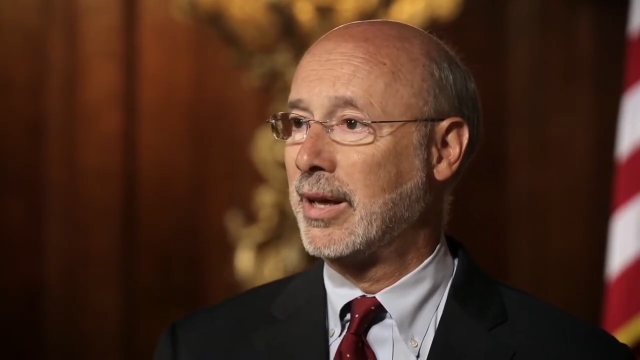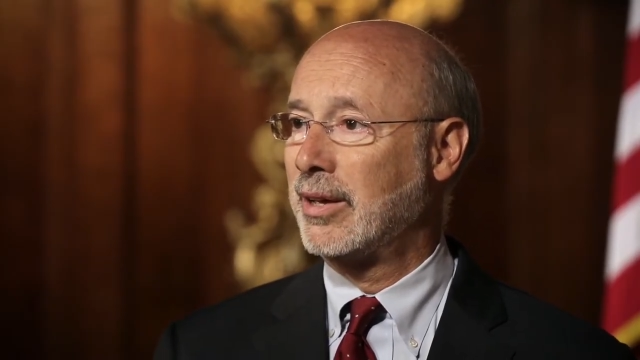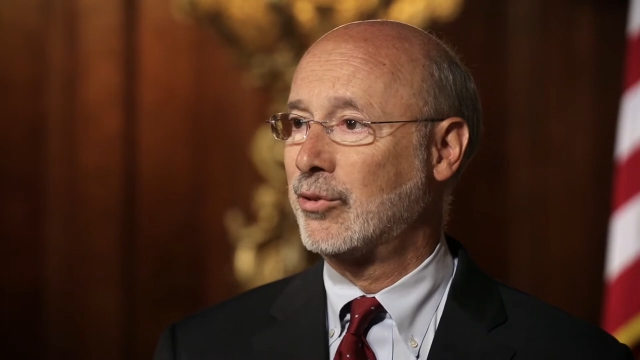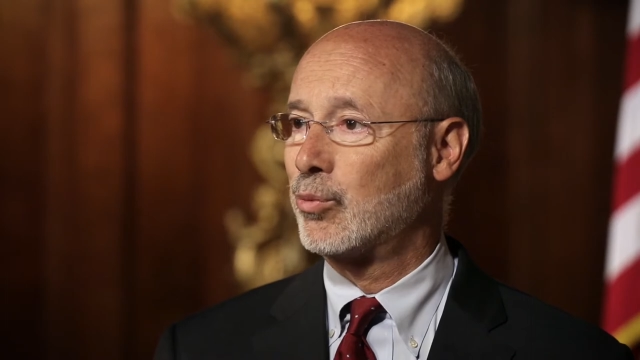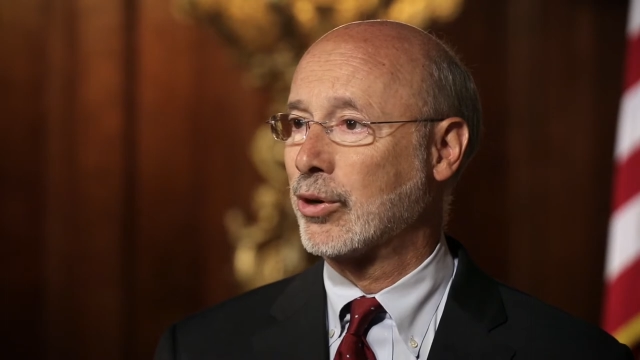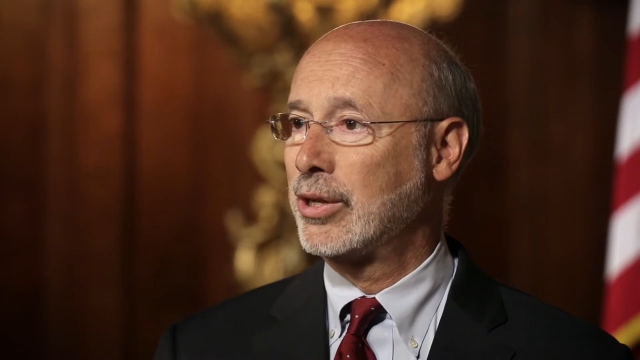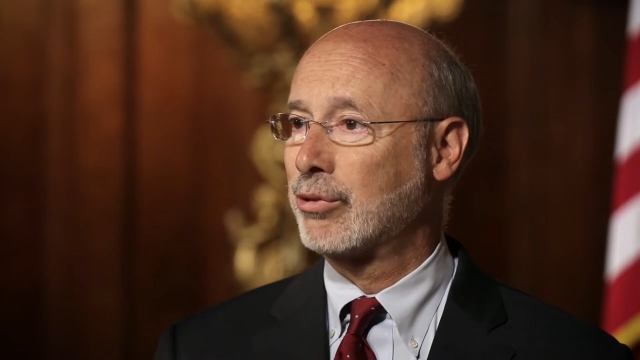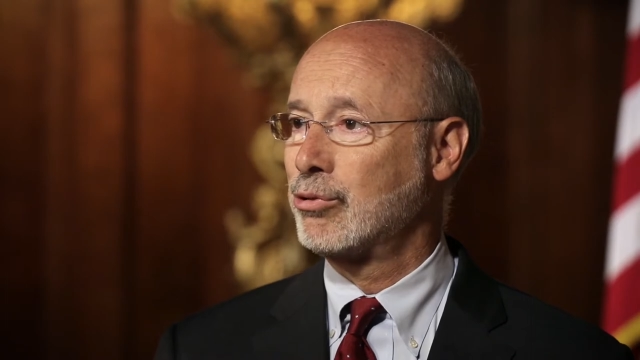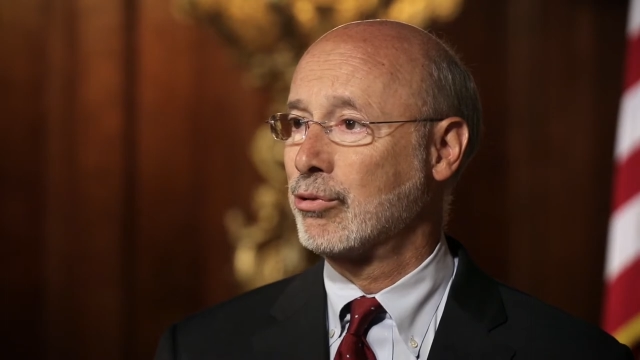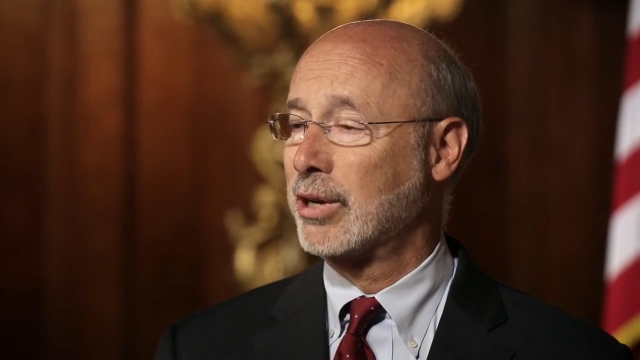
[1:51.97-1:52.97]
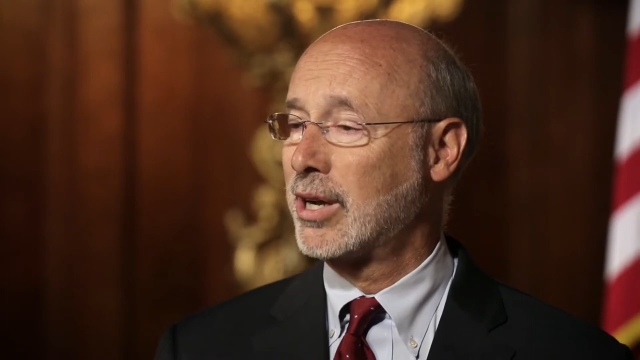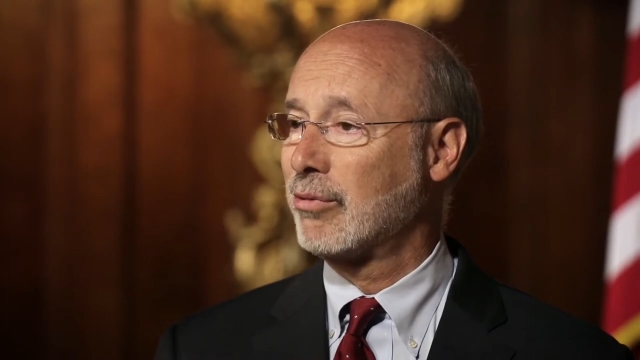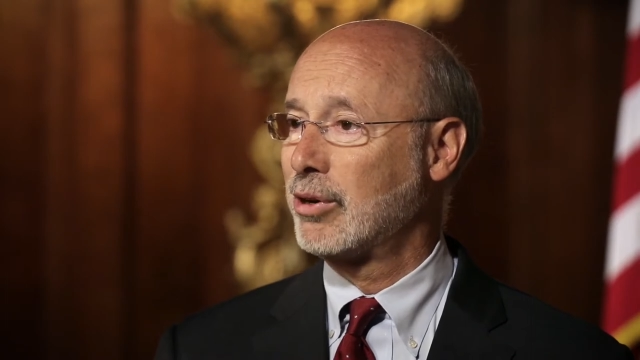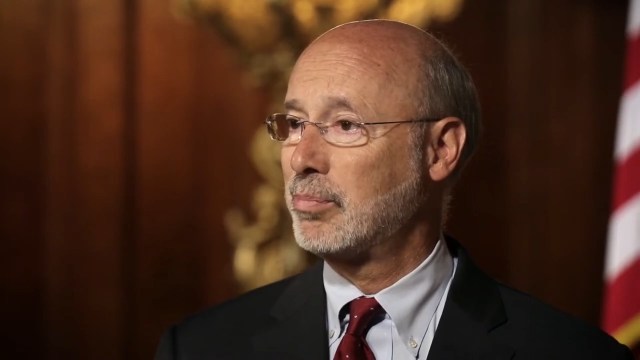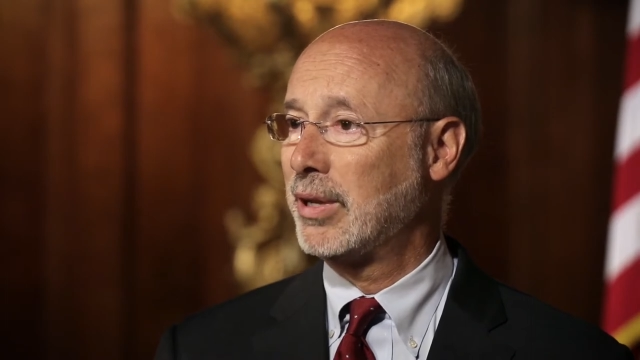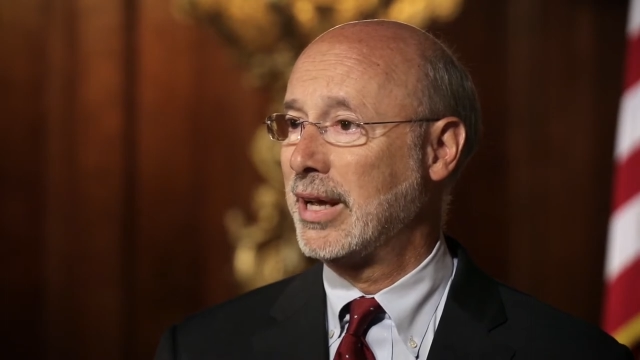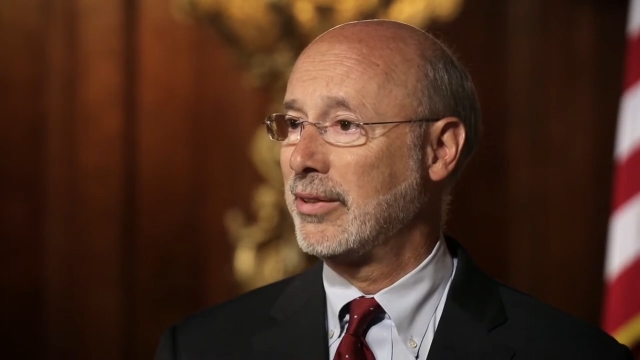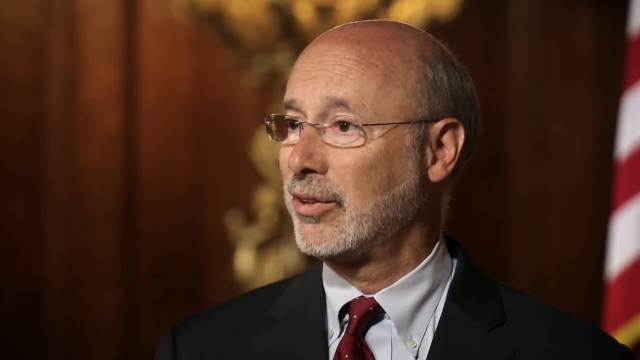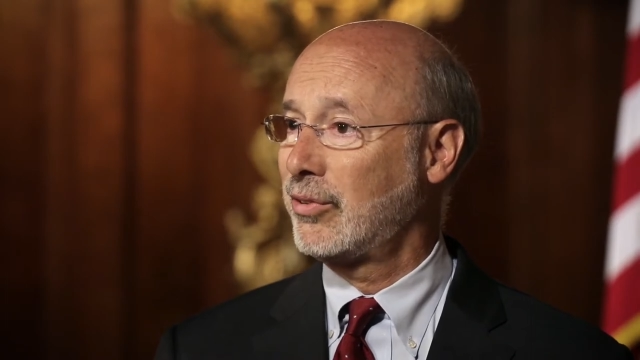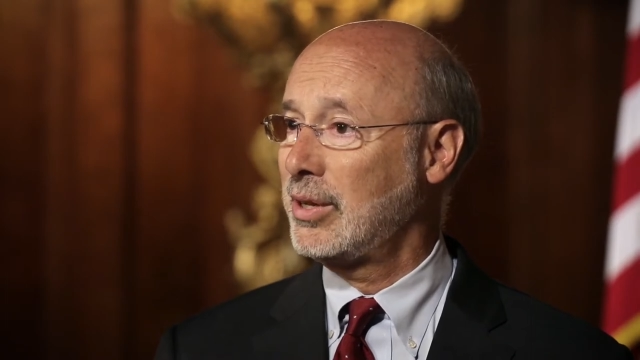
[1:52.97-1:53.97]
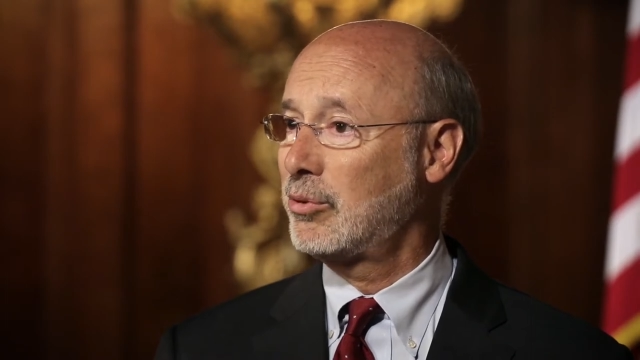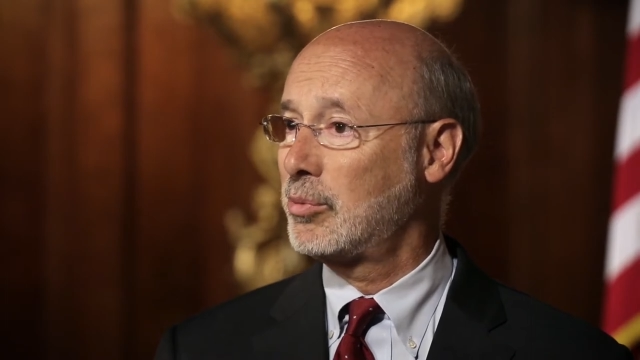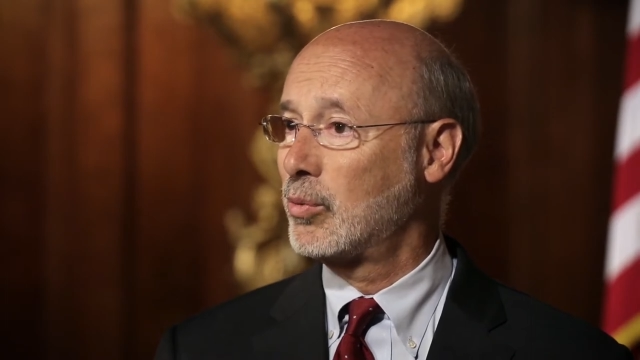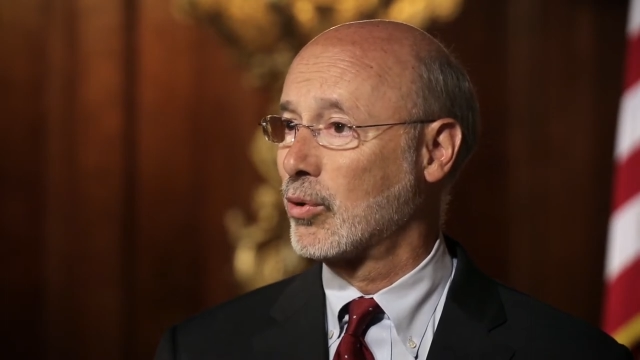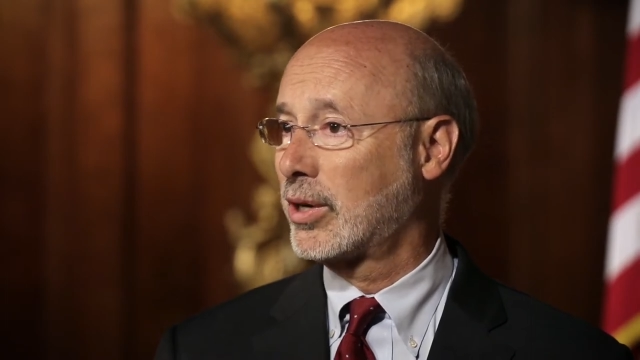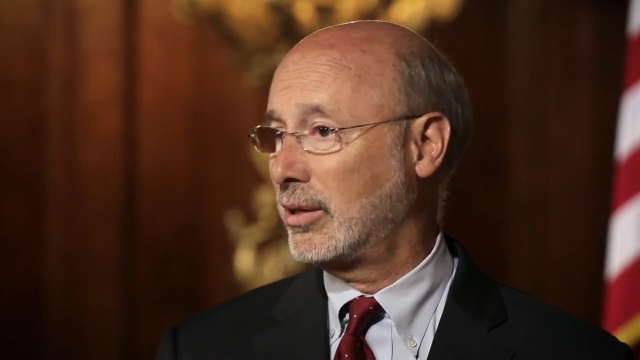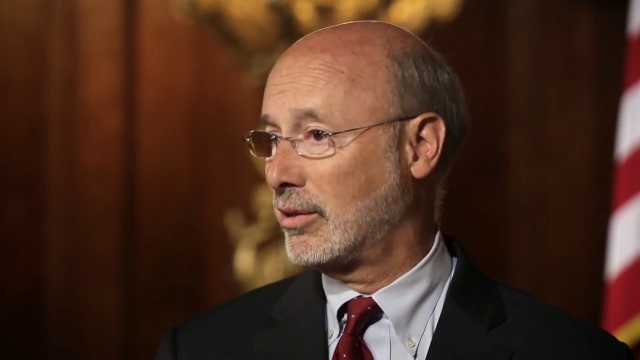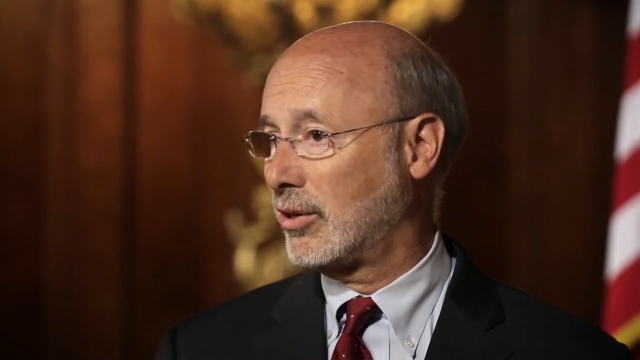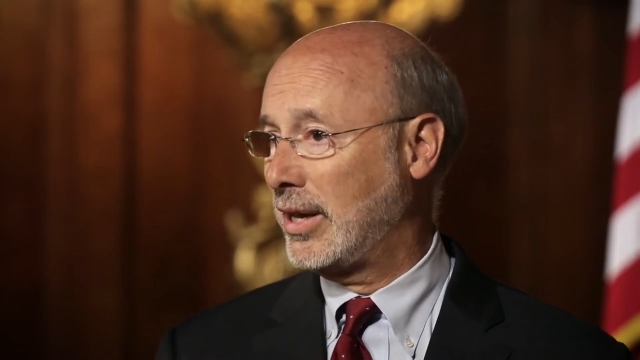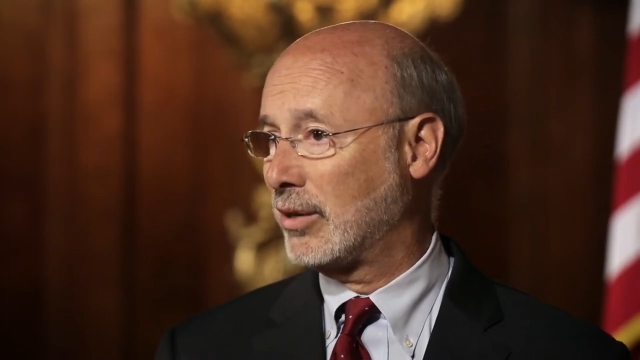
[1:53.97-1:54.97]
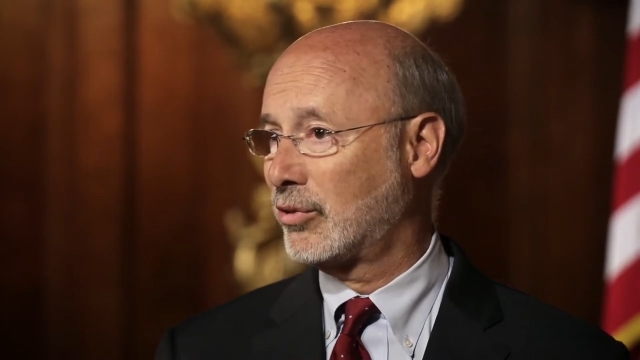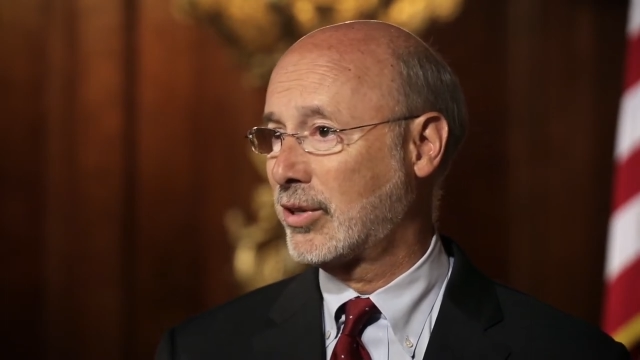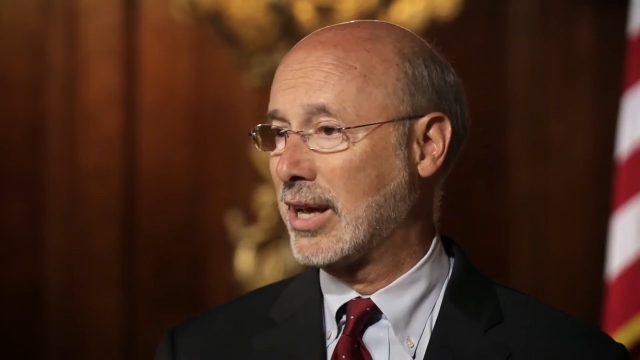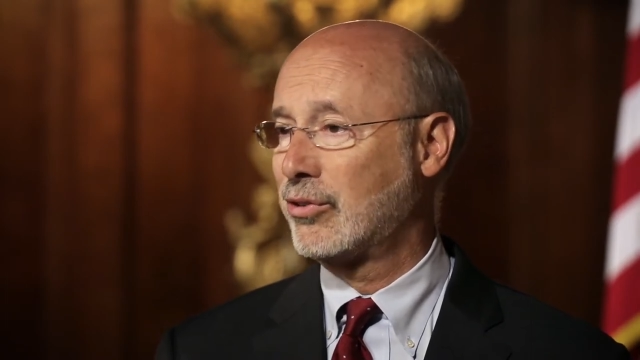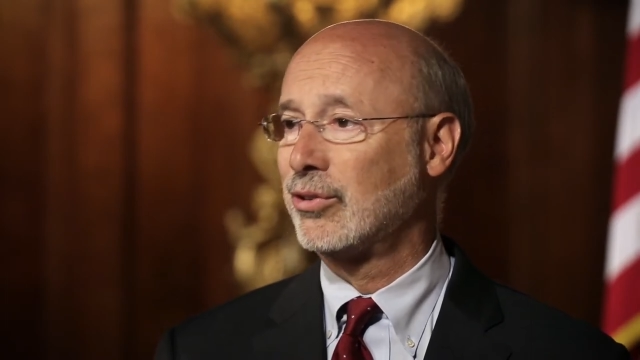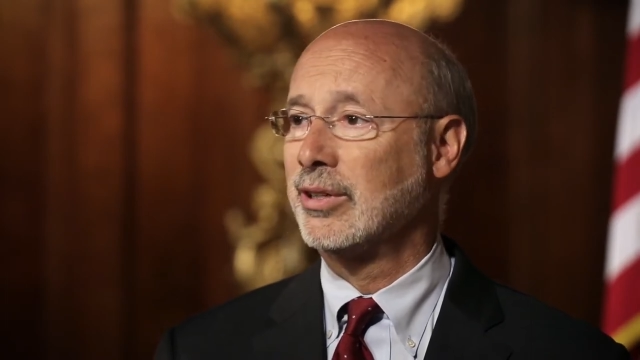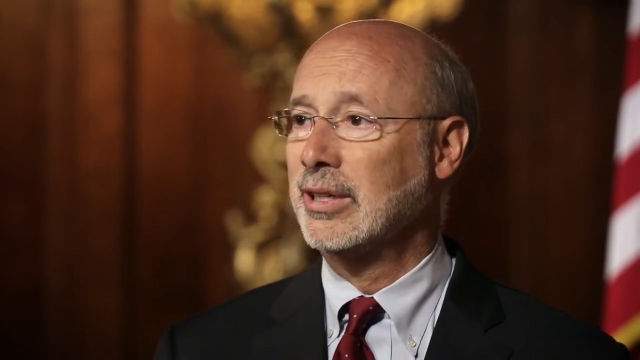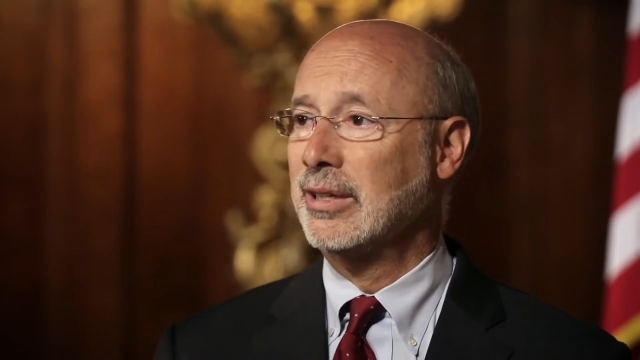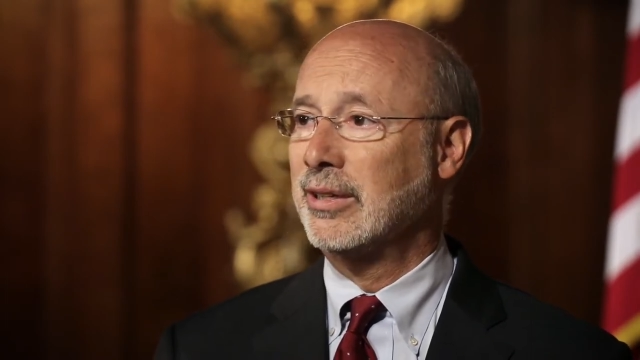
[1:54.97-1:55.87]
is working through a recovery plan that seems to be working. They're ahead of schedule.